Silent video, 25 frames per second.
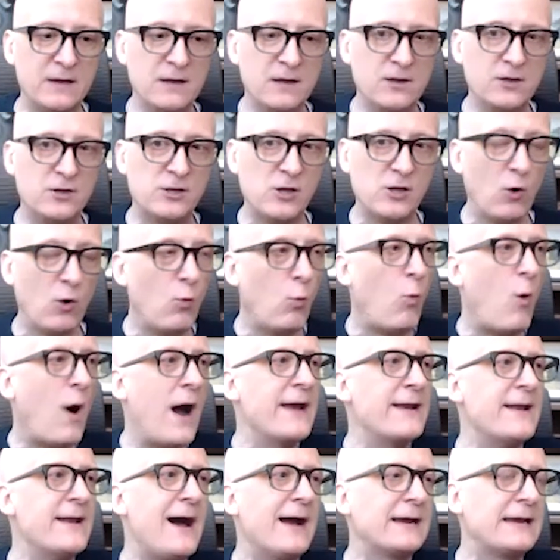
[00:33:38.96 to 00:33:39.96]
So
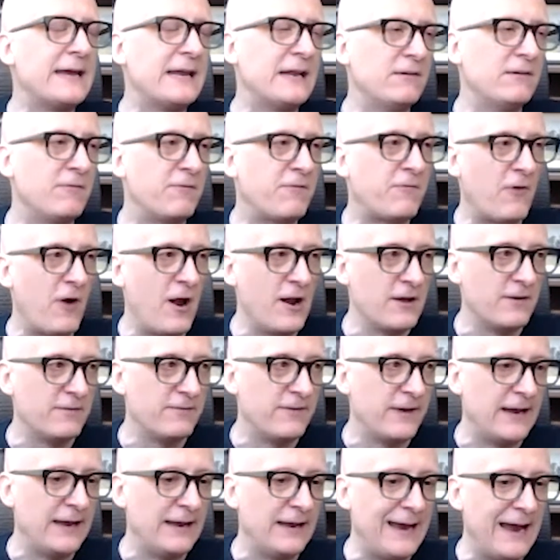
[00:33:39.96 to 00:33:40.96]
why not get in front of
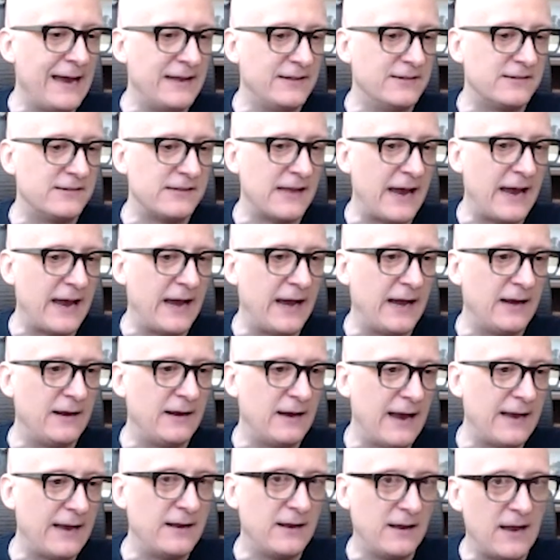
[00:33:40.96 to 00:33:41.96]
it and say,
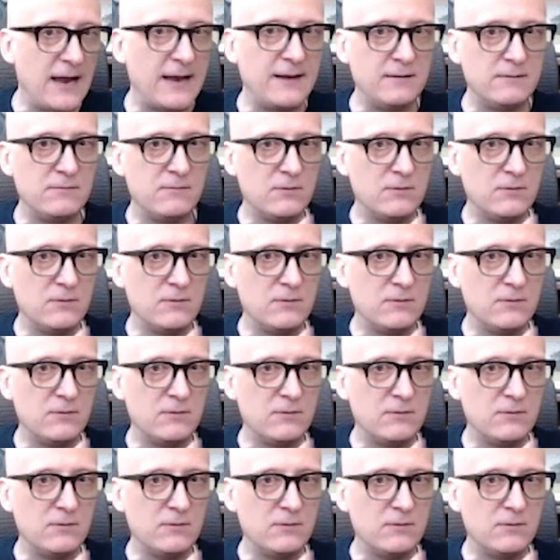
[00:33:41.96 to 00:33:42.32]
and